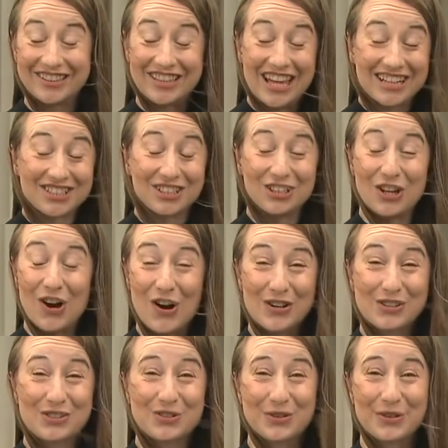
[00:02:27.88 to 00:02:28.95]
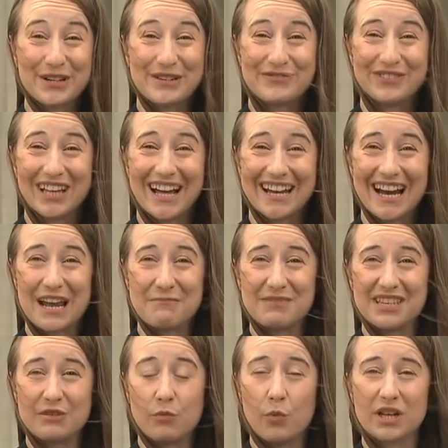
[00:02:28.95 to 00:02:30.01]
That's a long story, Vlad. I
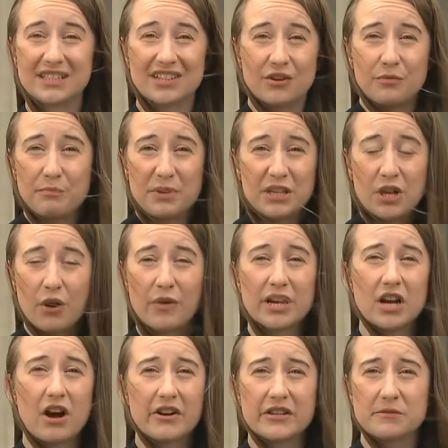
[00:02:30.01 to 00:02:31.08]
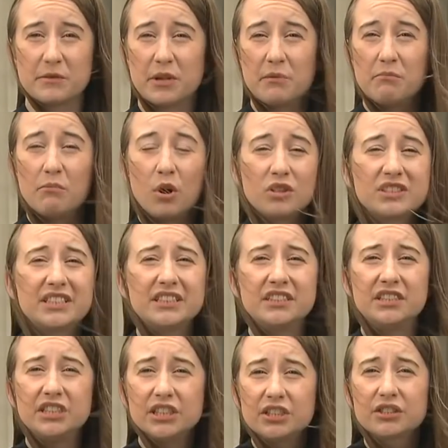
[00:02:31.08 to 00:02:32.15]
mean, what's been going on has been a
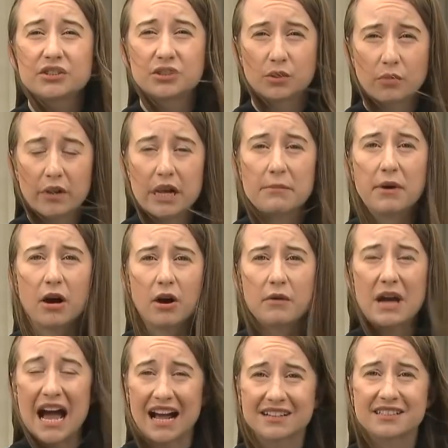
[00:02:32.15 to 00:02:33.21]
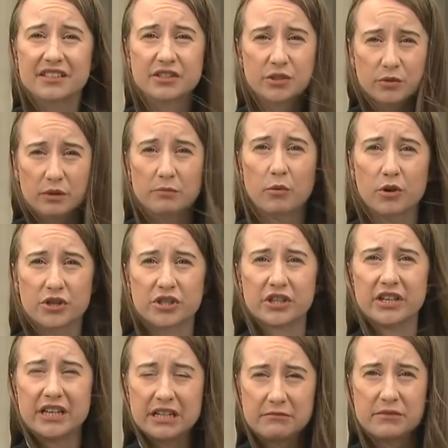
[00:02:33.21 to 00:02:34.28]
multi-year story about access to
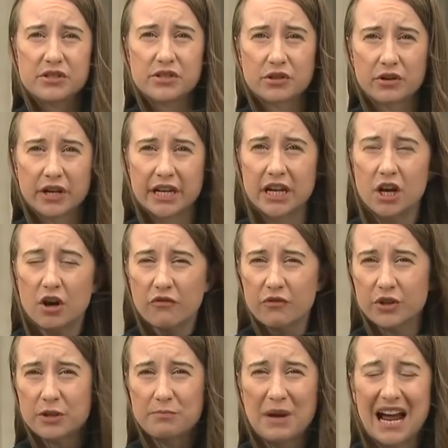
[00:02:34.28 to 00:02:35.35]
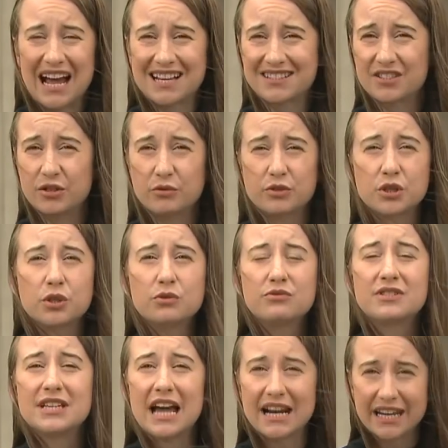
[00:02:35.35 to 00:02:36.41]
abortion in Missouri. For the past, 2
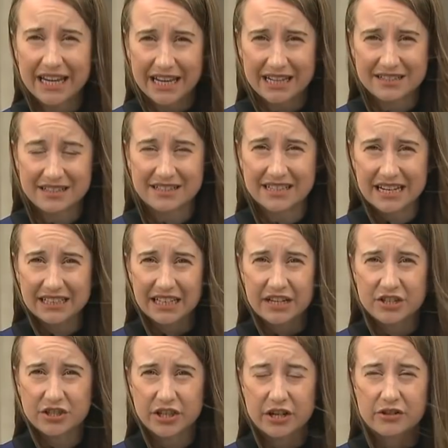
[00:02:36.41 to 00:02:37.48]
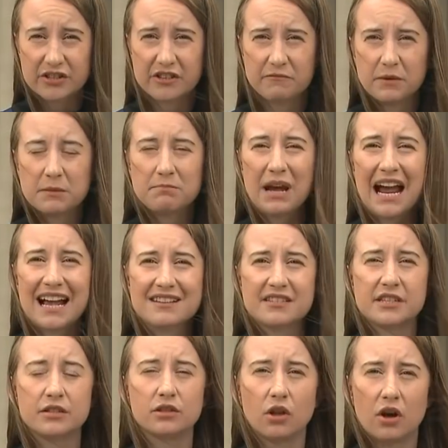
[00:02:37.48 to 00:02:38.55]
decades, state legislators have been
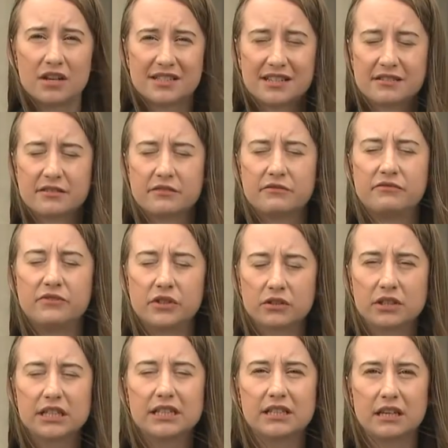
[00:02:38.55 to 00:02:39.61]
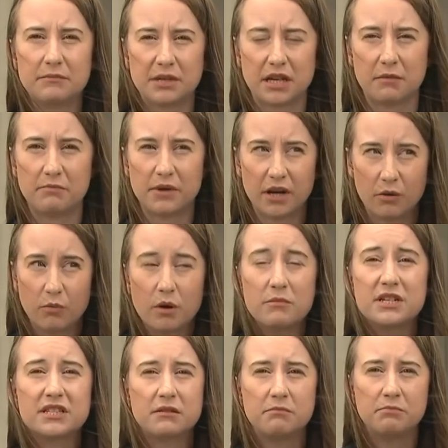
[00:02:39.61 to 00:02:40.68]
passing laws that severely limit a
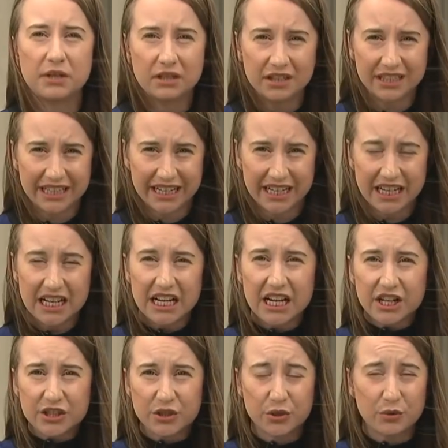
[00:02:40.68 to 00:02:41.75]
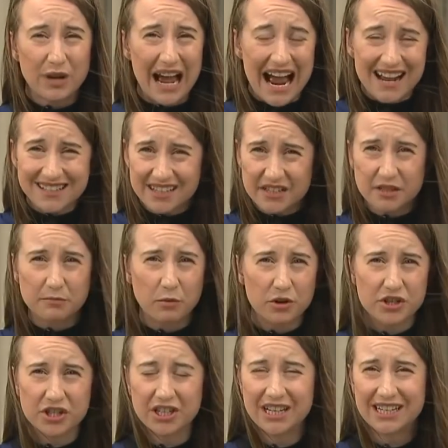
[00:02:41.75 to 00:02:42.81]
woman's ability to access
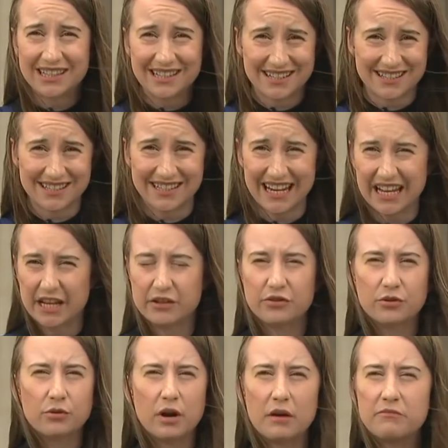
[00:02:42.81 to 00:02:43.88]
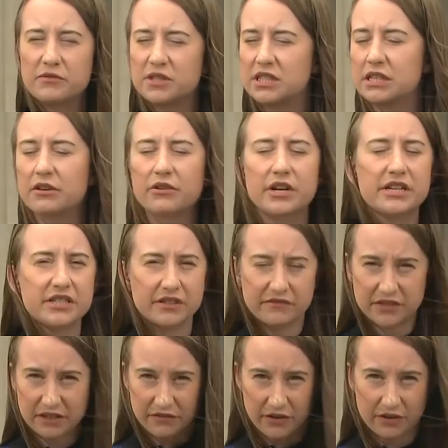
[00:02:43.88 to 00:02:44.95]
abortion in this state, and through a series
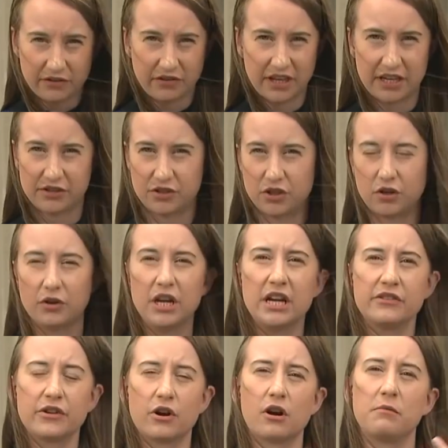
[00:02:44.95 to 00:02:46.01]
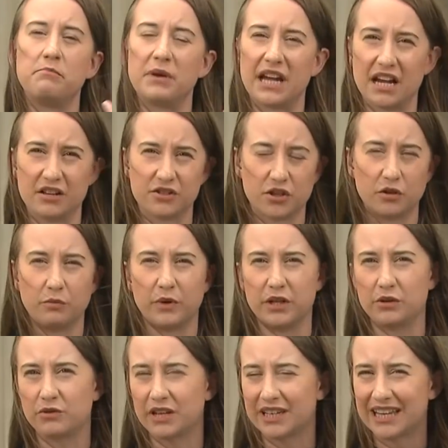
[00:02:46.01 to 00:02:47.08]
of different things. There are bans on
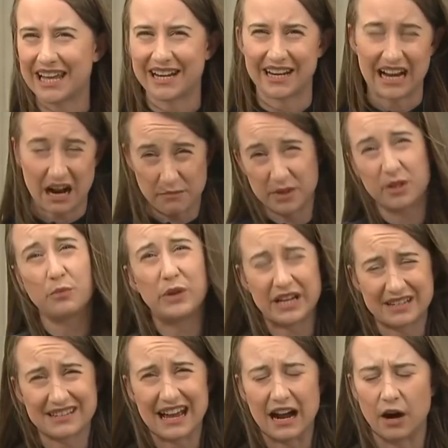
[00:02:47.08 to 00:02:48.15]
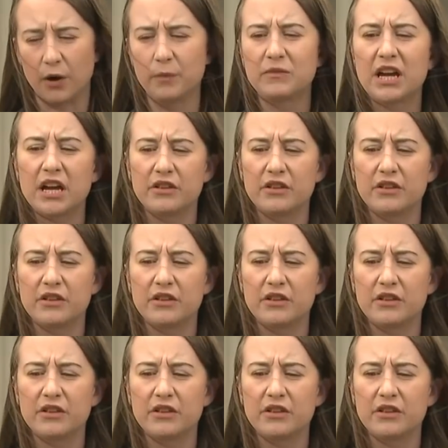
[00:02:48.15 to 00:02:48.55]
when you can get it, how many weeks out.